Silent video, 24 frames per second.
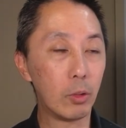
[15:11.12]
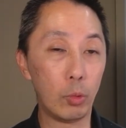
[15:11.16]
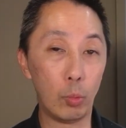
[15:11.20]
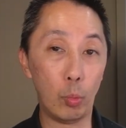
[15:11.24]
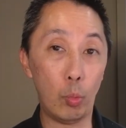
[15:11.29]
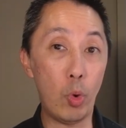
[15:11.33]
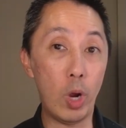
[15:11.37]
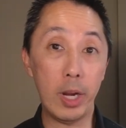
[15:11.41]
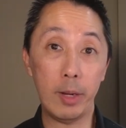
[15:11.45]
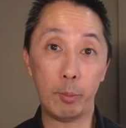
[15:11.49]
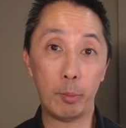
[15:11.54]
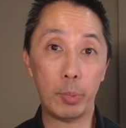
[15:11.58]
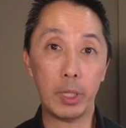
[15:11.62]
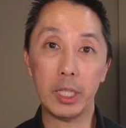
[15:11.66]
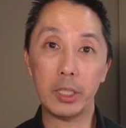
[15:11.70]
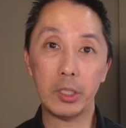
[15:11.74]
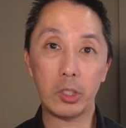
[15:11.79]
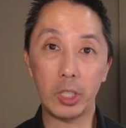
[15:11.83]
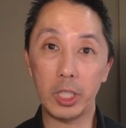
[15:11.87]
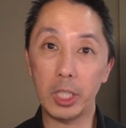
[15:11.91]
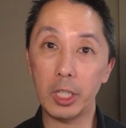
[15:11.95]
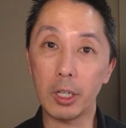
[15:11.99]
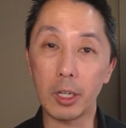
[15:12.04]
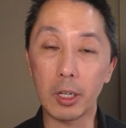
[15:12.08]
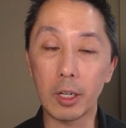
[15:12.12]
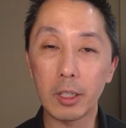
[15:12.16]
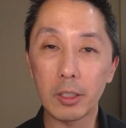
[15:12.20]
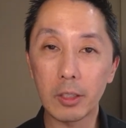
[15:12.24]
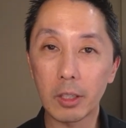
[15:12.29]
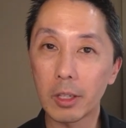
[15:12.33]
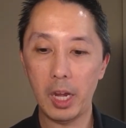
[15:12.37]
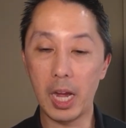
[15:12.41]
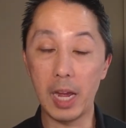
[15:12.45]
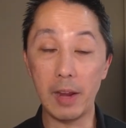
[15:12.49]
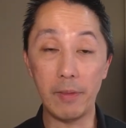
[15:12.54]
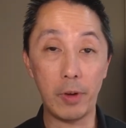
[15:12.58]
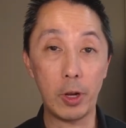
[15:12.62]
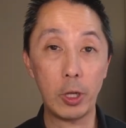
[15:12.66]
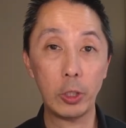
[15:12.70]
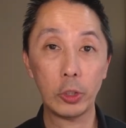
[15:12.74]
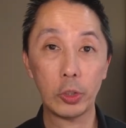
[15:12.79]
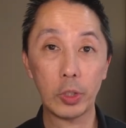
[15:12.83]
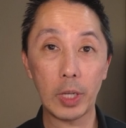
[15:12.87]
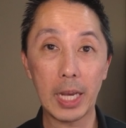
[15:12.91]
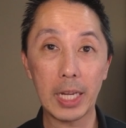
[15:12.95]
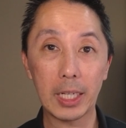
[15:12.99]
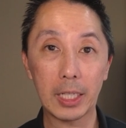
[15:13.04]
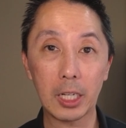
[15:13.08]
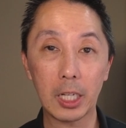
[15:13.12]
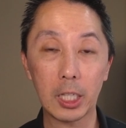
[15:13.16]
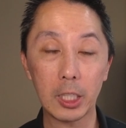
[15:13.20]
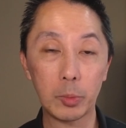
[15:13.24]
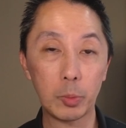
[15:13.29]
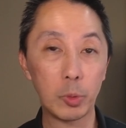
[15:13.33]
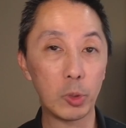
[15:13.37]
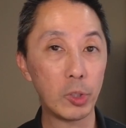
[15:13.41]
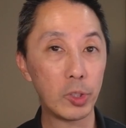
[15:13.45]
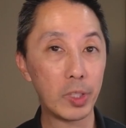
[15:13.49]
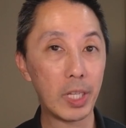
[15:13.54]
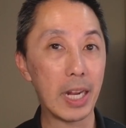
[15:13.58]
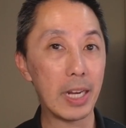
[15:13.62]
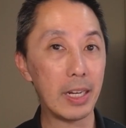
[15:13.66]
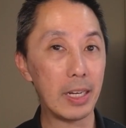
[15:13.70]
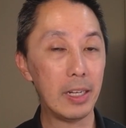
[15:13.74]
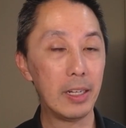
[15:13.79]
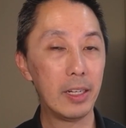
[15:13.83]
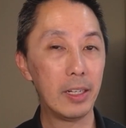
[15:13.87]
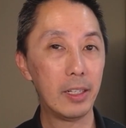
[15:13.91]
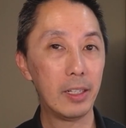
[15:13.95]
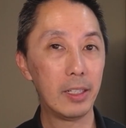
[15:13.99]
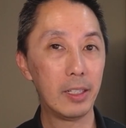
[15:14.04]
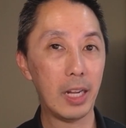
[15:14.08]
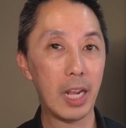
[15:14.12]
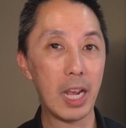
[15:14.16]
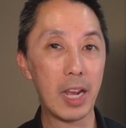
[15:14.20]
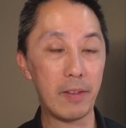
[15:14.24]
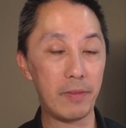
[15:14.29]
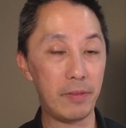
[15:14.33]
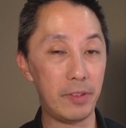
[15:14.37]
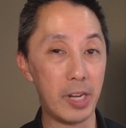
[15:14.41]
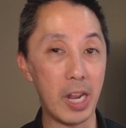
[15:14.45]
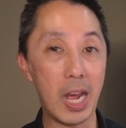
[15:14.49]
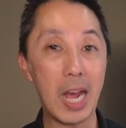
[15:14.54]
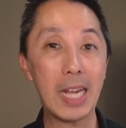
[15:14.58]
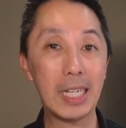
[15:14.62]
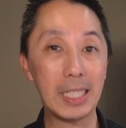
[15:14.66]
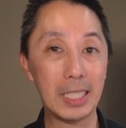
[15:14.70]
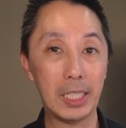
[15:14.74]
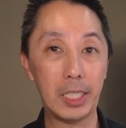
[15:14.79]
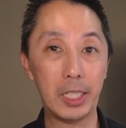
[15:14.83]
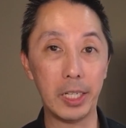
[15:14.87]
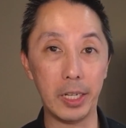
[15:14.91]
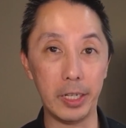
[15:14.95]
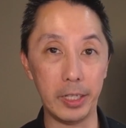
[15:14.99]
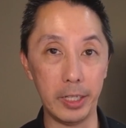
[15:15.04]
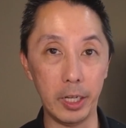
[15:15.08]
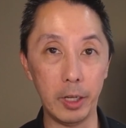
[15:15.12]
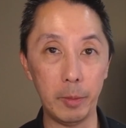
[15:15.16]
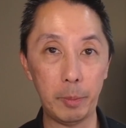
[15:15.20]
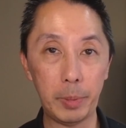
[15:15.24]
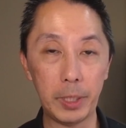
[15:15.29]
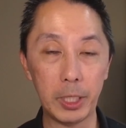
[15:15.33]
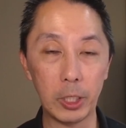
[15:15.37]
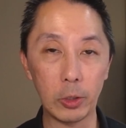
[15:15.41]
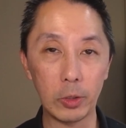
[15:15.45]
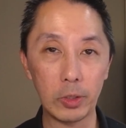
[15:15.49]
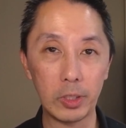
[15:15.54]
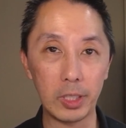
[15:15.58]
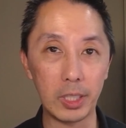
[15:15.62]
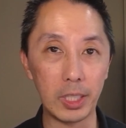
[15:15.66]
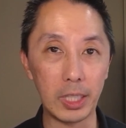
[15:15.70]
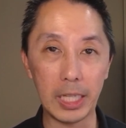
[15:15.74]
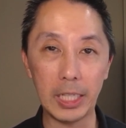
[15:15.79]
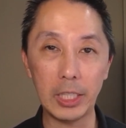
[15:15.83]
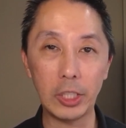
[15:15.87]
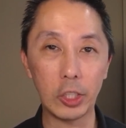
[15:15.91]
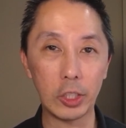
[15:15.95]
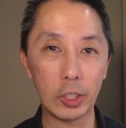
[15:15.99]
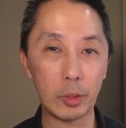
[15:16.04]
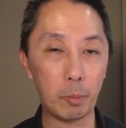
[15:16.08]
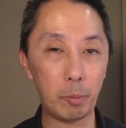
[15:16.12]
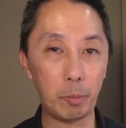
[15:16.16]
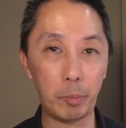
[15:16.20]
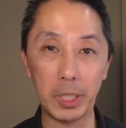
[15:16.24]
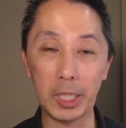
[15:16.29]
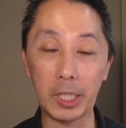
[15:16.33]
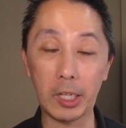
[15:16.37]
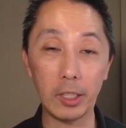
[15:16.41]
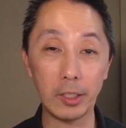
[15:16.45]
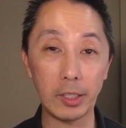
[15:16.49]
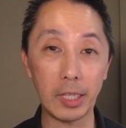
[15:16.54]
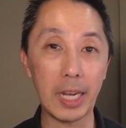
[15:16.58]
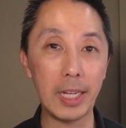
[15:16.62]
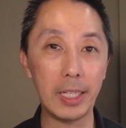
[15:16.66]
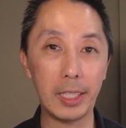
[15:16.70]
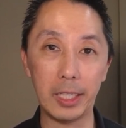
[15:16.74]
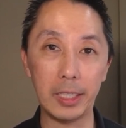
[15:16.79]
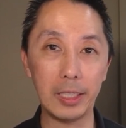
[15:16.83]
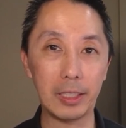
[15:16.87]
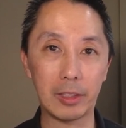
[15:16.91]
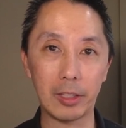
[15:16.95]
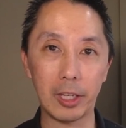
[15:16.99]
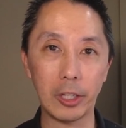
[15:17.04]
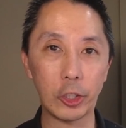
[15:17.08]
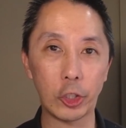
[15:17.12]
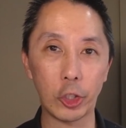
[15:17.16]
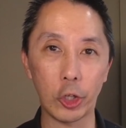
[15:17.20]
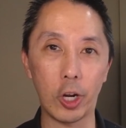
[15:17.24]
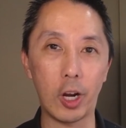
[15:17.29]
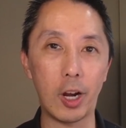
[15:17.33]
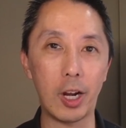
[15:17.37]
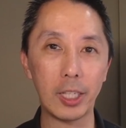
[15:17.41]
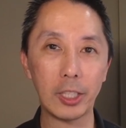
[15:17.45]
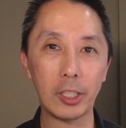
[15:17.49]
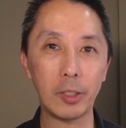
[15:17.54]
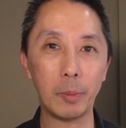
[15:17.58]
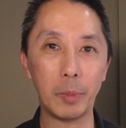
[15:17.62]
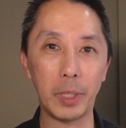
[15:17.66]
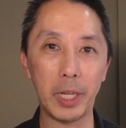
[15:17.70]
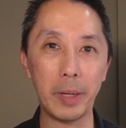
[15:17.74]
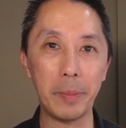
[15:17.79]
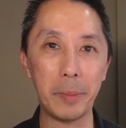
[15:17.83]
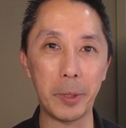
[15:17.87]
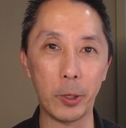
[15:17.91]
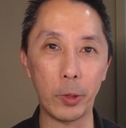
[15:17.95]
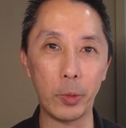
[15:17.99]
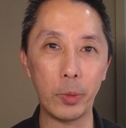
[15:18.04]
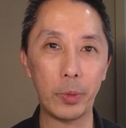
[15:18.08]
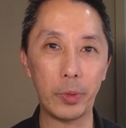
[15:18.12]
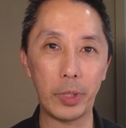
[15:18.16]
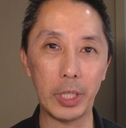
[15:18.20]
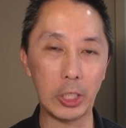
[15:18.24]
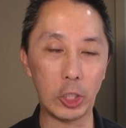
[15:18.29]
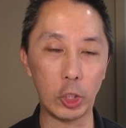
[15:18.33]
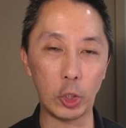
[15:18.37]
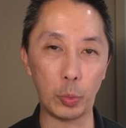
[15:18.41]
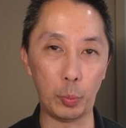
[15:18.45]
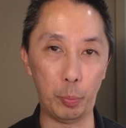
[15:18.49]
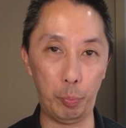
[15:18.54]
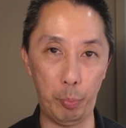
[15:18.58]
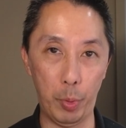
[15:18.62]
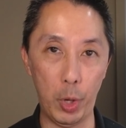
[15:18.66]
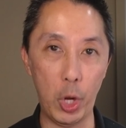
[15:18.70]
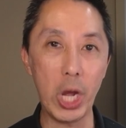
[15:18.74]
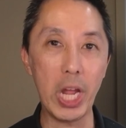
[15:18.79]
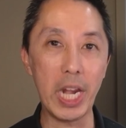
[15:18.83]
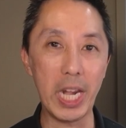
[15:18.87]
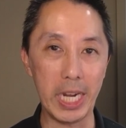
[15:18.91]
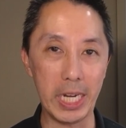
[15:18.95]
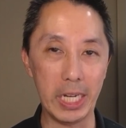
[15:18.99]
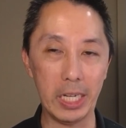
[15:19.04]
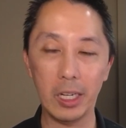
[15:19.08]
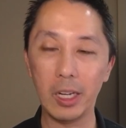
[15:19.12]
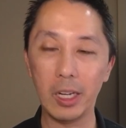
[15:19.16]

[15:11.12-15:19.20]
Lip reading: 1+ years. I've also had customers that have not done a POC. They just, because I did such an awesome demo, they just bought it,